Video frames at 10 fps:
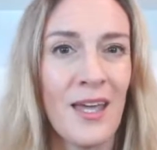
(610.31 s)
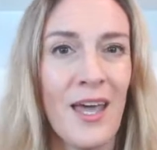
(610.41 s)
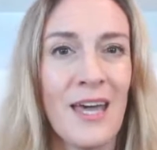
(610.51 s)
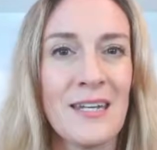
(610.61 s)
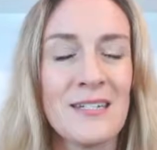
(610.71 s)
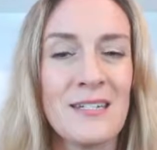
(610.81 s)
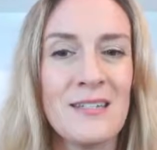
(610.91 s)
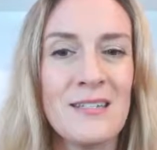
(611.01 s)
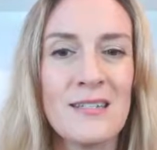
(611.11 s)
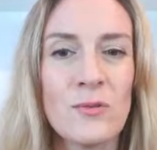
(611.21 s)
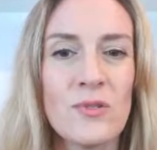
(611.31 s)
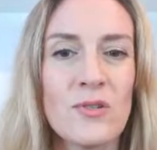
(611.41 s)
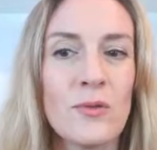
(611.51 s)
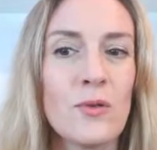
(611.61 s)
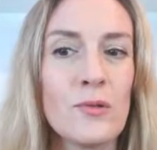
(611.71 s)
And this is also
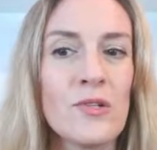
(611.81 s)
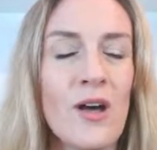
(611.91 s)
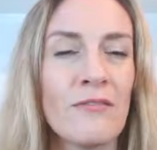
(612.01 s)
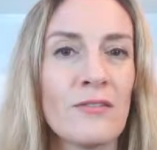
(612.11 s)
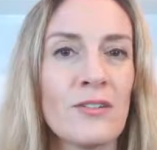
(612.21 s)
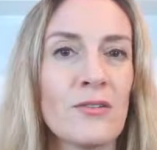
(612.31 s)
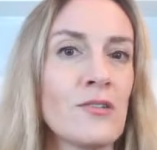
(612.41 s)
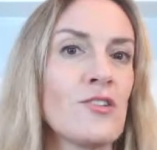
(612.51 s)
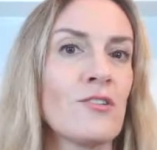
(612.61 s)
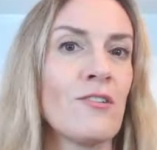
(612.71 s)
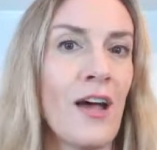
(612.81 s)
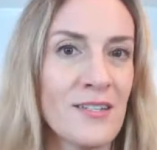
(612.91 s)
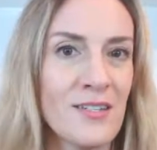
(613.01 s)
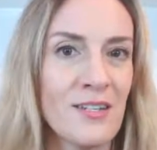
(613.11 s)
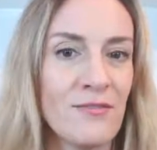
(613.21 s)
called often
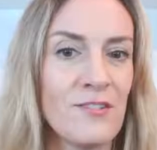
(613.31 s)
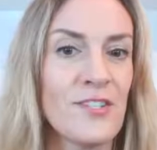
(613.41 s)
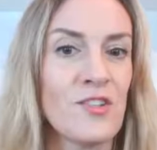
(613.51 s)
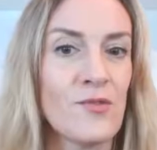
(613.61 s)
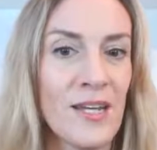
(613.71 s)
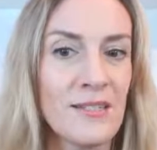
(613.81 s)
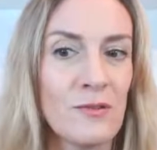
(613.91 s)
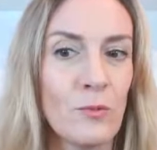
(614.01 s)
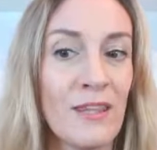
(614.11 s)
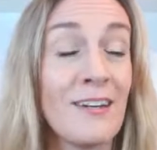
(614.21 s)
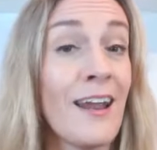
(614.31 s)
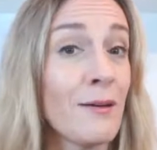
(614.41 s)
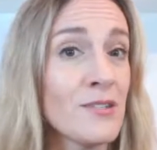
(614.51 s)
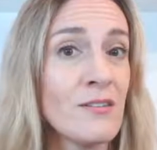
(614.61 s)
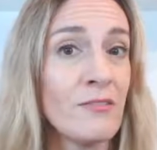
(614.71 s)
contrastive stress with
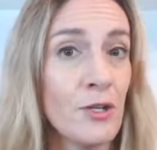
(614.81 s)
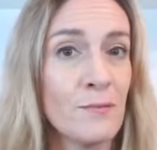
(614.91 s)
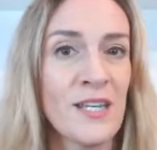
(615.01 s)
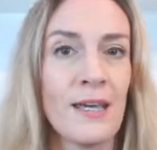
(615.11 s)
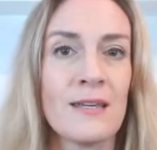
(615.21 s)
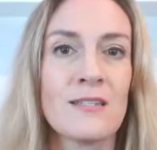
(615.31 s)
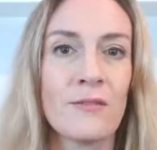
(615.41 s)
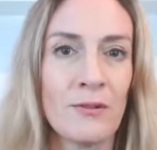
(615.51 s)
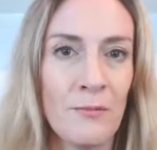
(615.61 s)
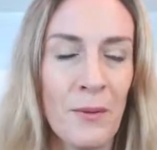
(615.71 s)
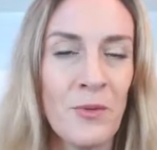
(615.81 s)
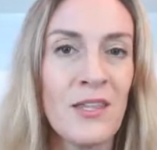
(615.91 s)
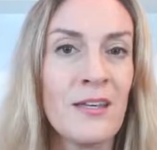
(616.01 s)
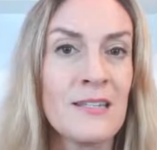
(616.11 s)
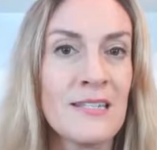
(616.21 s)
nouns and verbs. So remember,
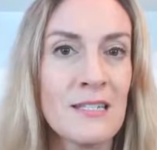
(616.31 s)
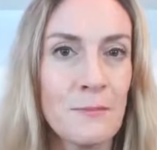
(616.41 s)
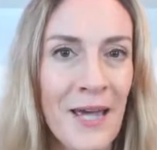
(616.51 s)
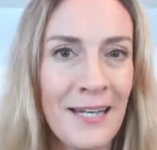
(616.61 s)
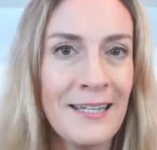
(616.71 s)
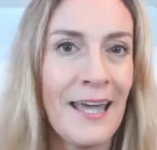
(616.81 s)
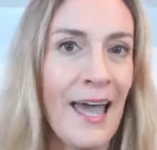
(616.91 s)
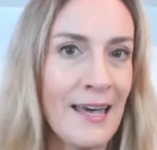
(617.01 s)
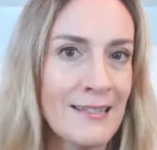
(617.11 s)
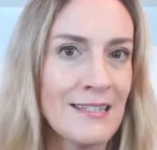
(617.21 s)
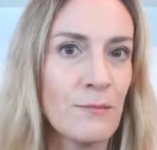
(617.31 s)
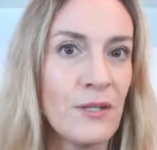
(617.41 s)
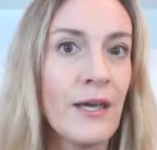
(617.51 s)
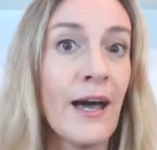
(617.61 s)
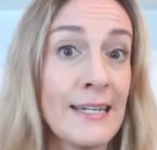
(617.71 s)
the spelling has to
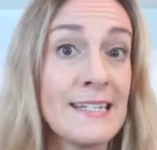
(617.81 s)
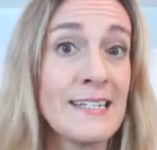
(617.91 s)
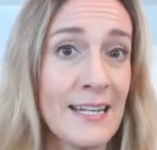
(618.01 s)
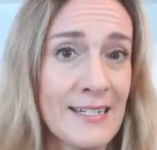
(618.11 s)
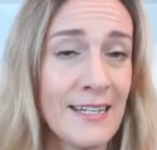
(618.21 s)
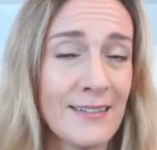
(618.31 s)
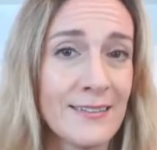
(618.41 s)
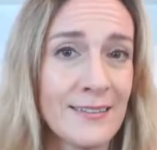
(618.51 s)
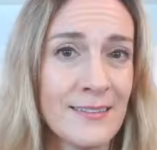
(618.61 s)
be identical.